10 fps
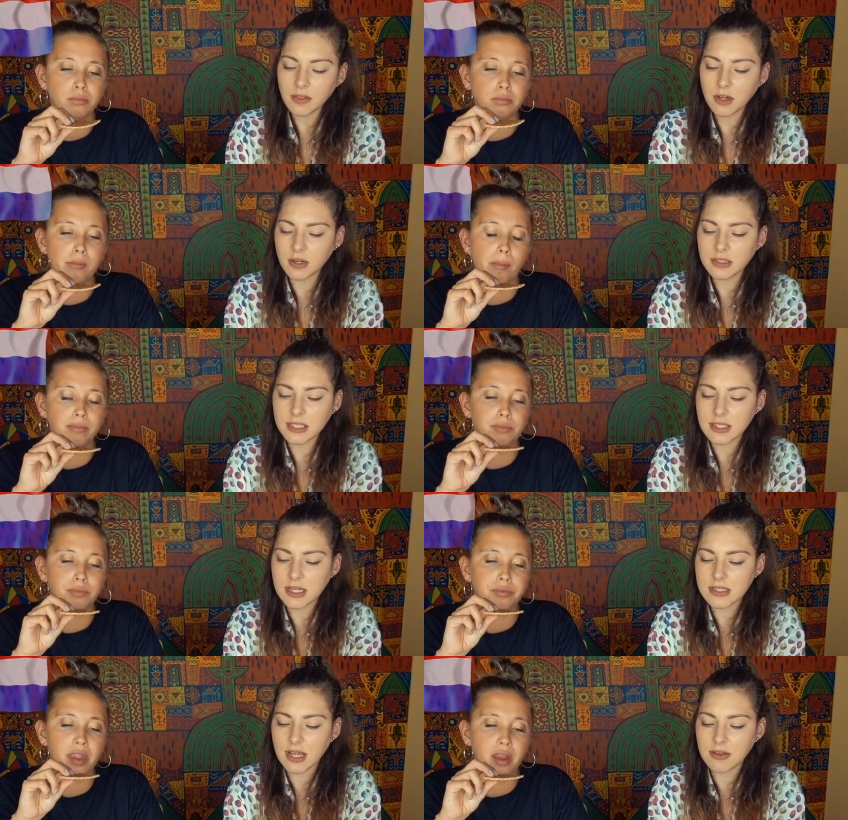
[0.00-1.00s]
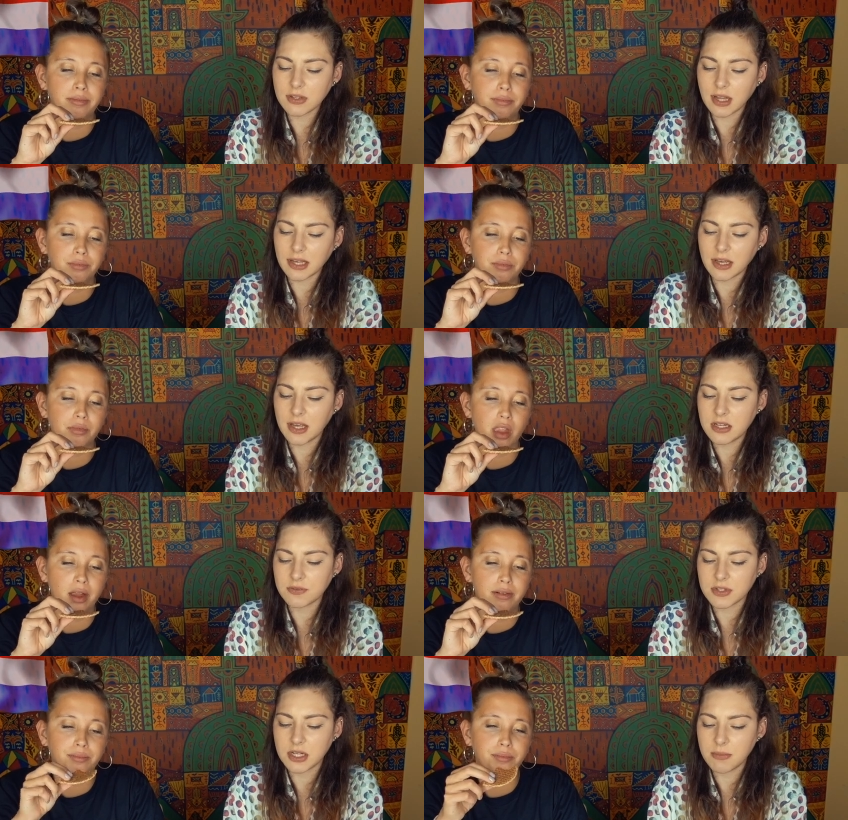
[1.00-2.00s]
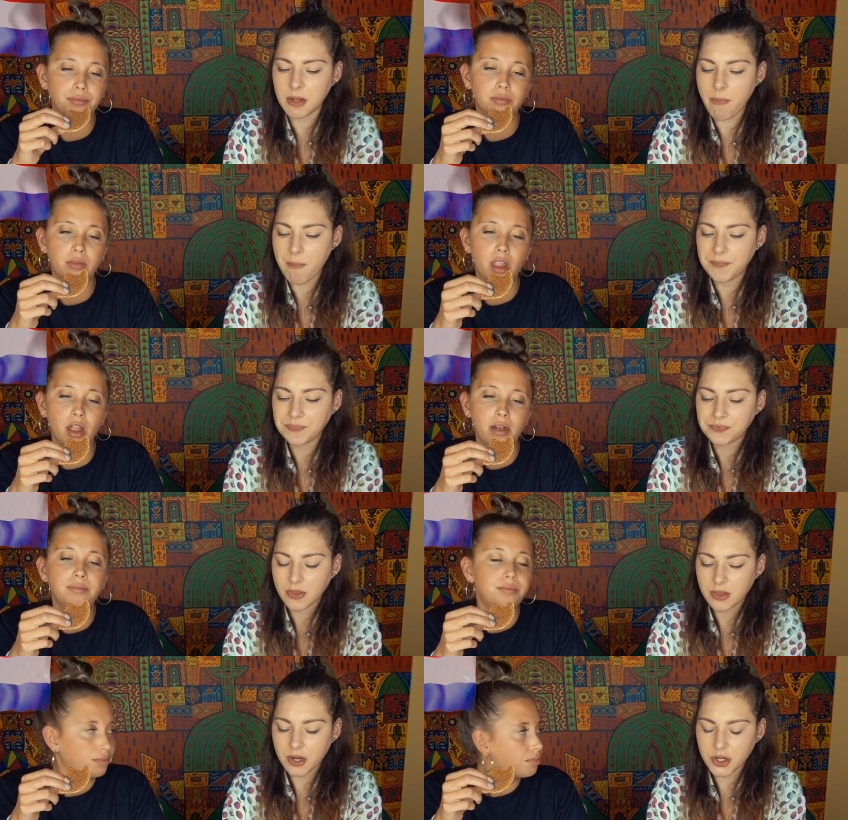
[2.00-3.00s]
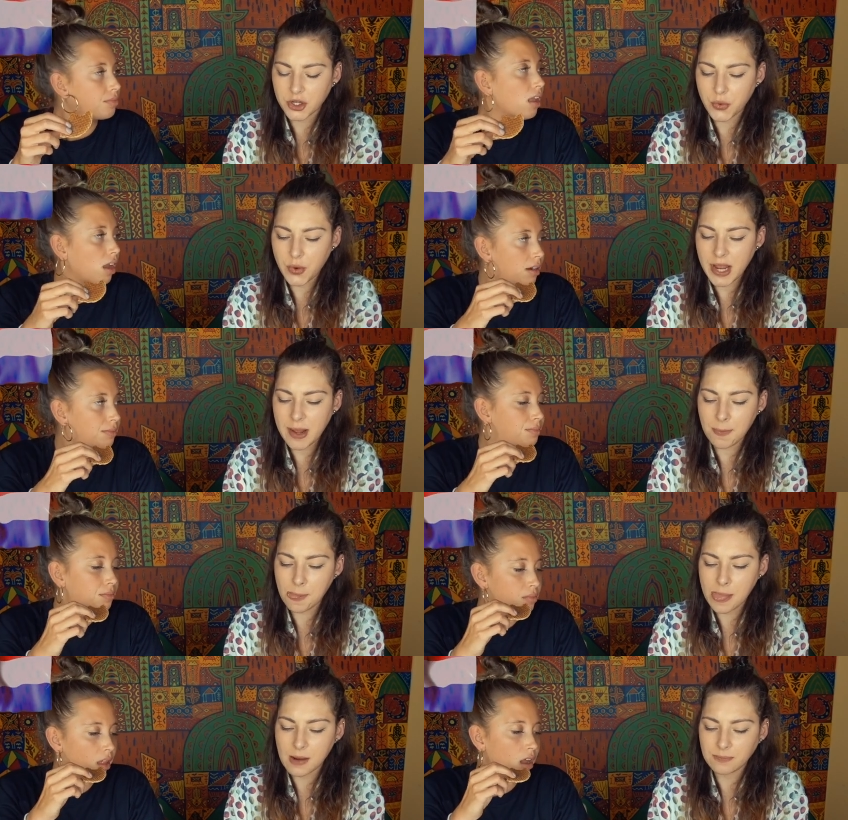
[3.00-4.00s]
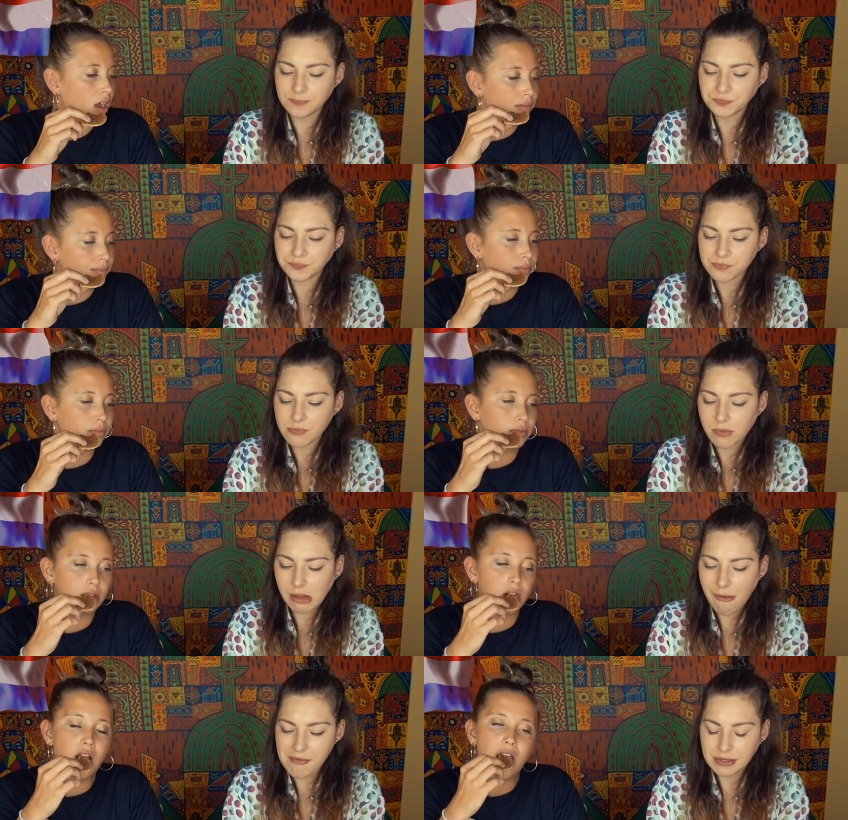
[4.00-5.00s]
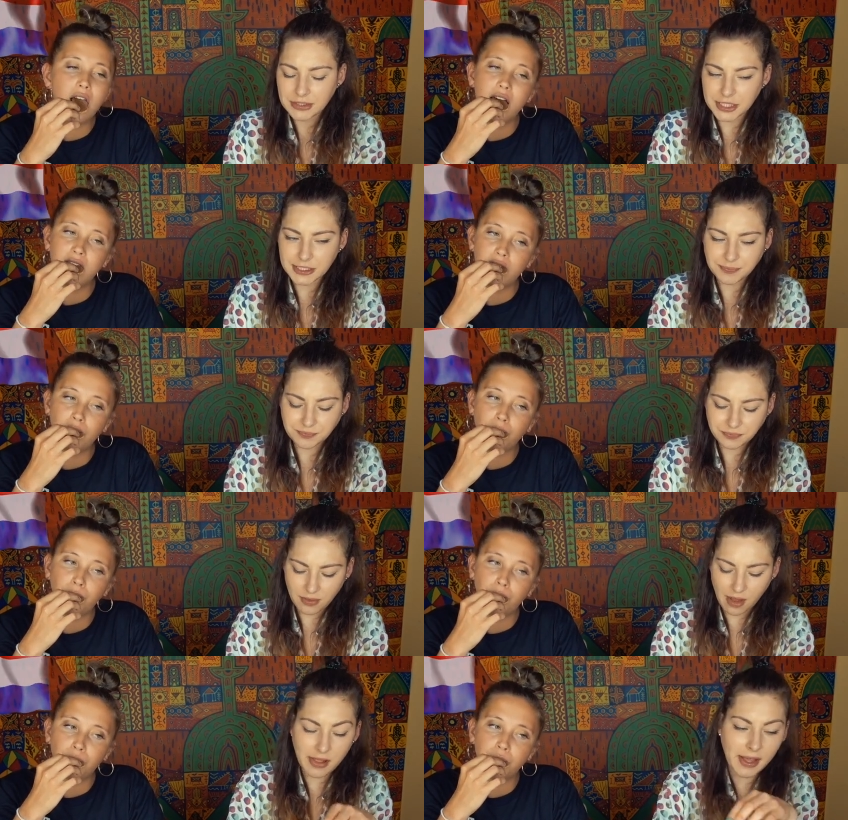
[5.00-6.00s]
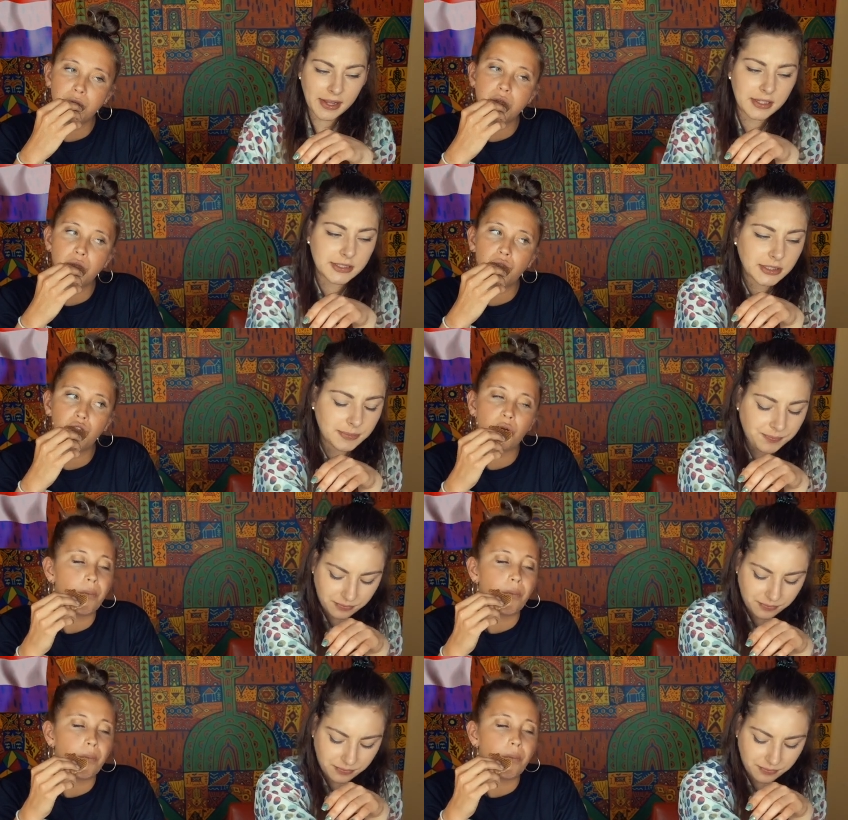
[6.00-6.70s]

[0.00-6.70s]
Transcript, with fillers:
Speaker 1: Their taste, they have a, like a hint of cinnamon. They're gooey. They're, I like these.